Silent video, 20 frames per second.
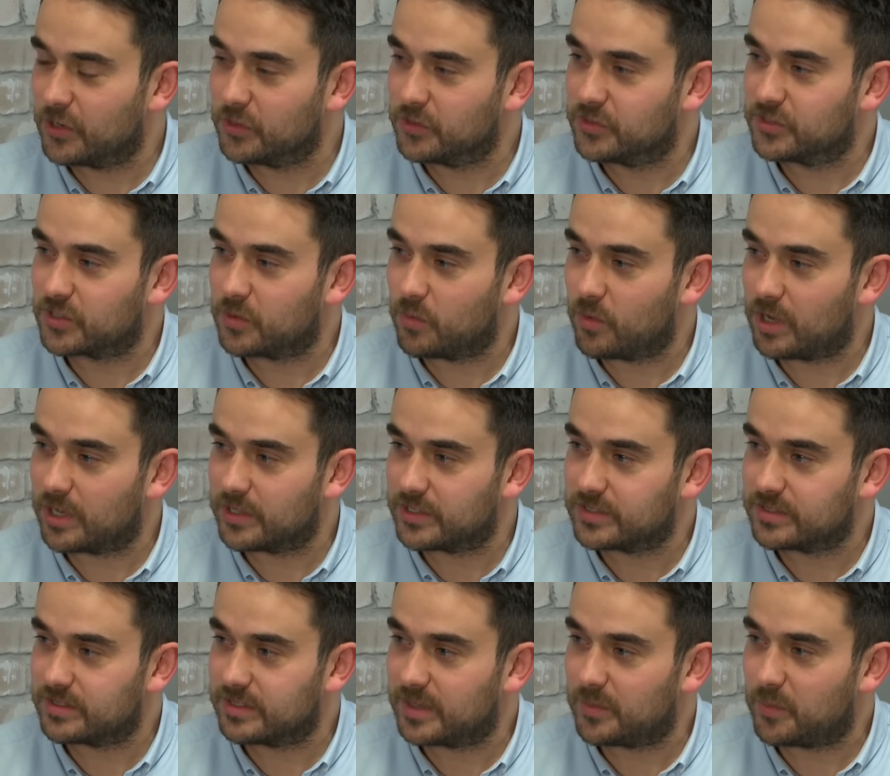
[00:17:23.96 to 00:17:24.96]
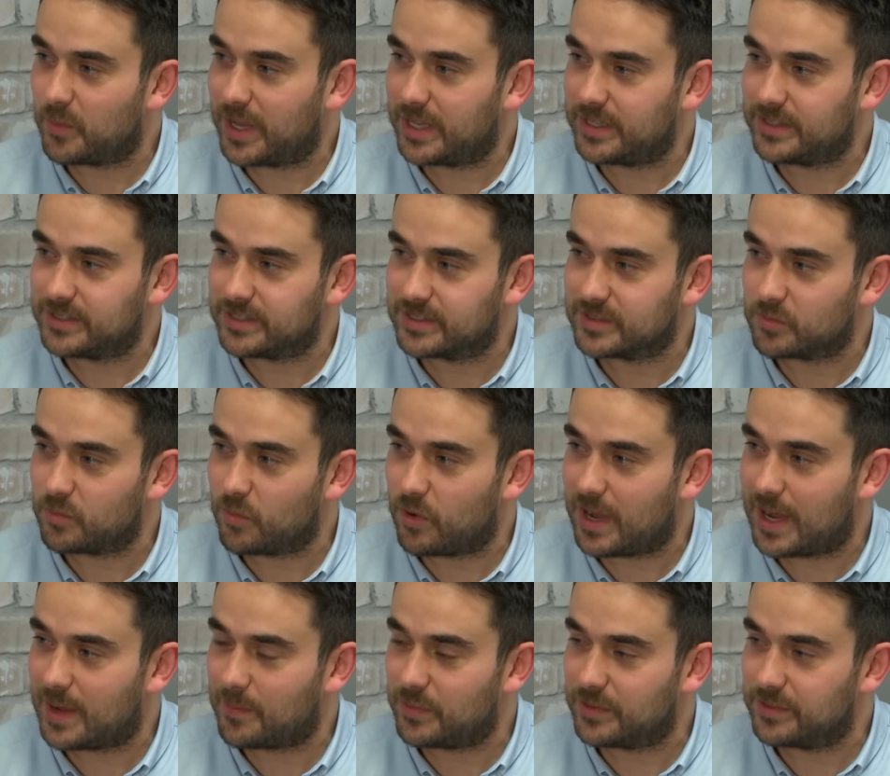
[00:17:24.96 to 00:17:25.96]
good squad. So it depends
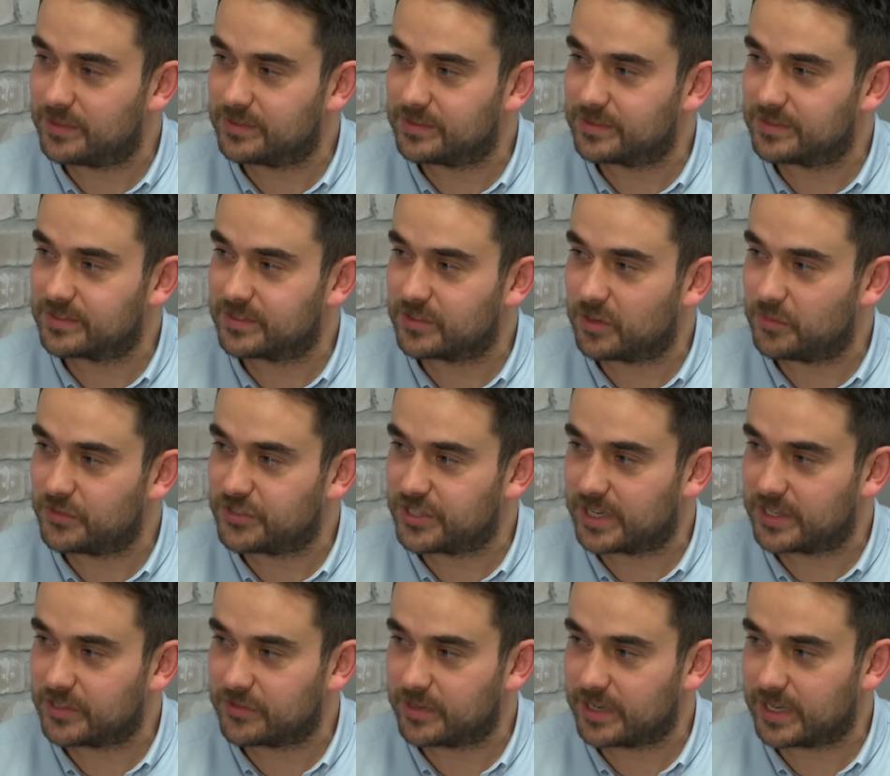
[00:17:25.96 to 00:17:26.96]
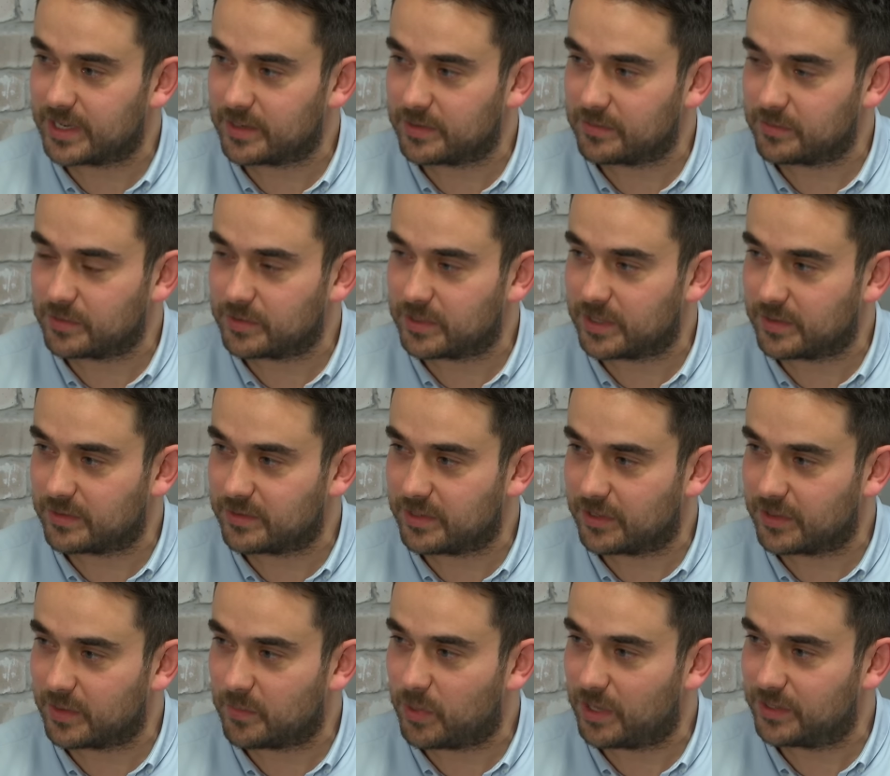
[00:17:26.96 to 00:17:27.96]
what happens come January. You've
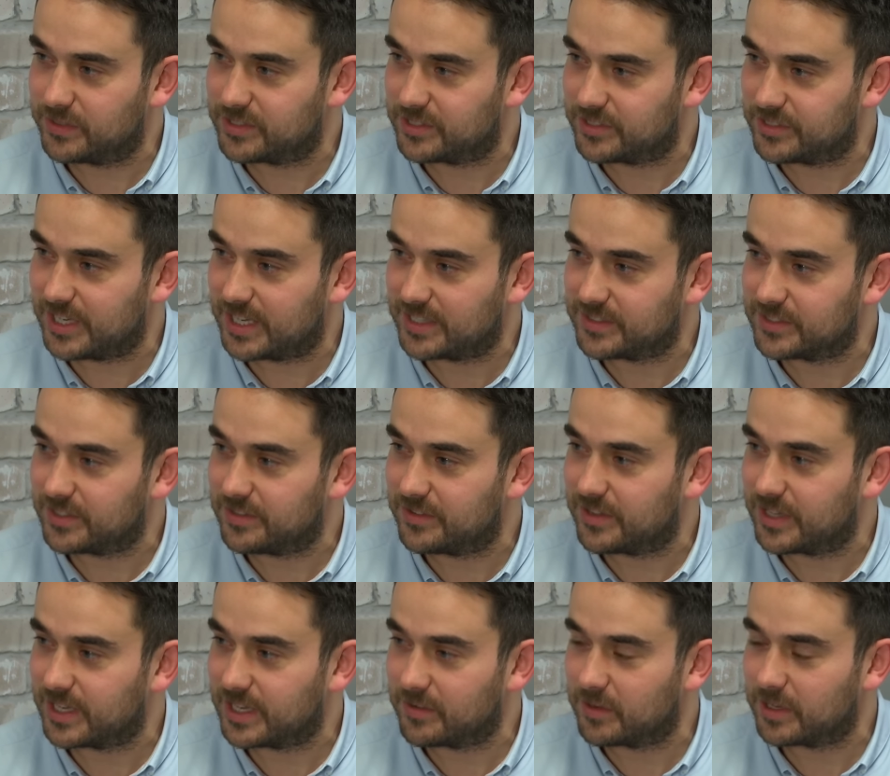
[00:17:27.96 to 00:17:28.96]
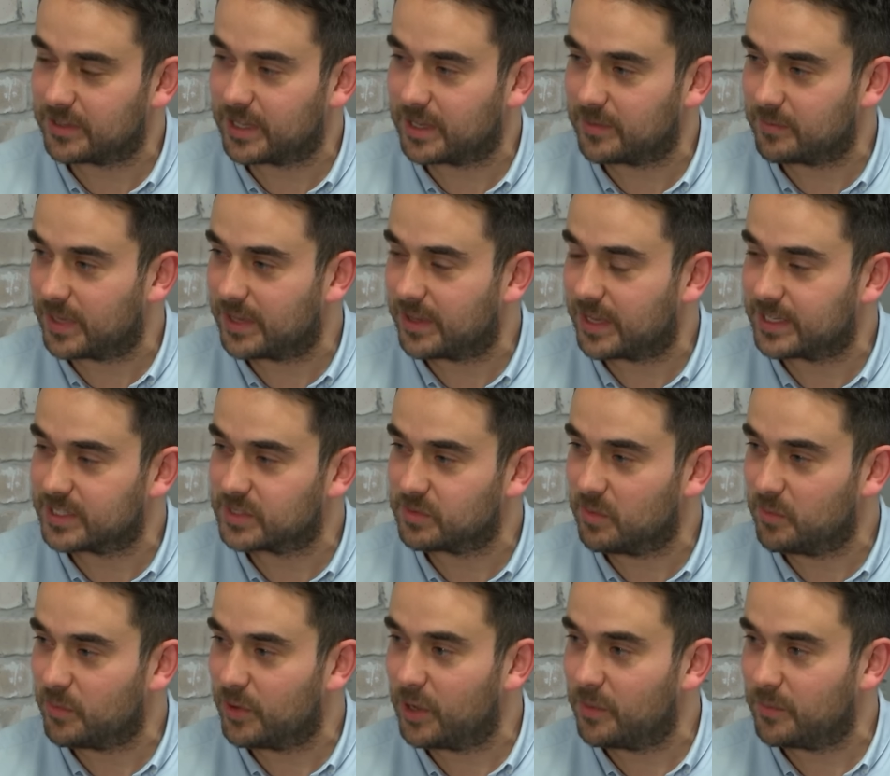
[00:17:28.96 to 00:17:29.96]
got the Pontus Janssen thing. Can they make that
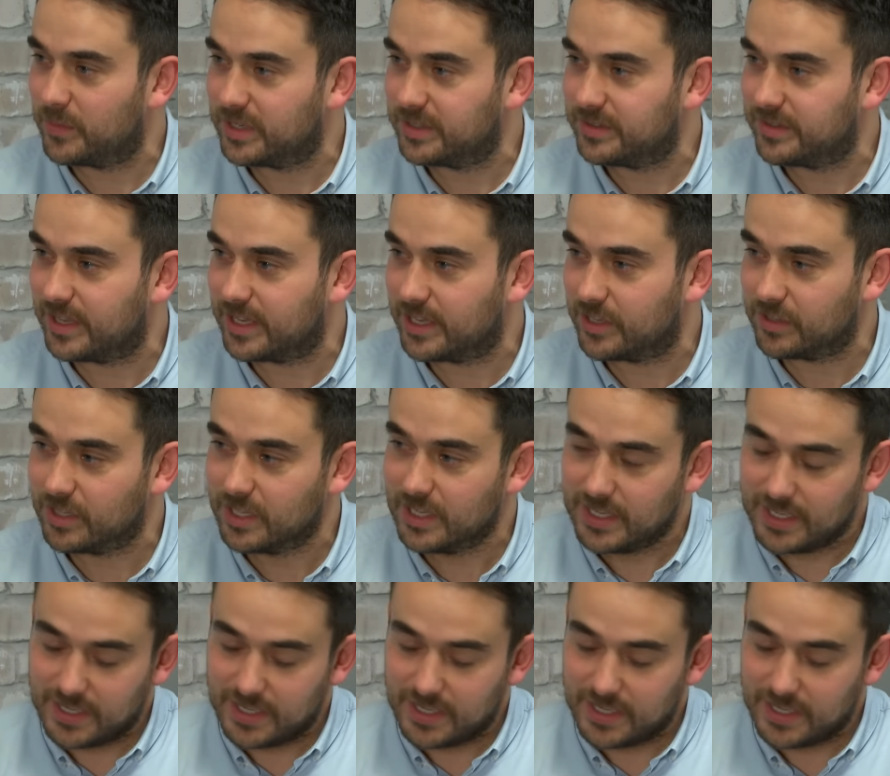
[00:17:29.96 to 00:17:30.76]
into a permanent deal?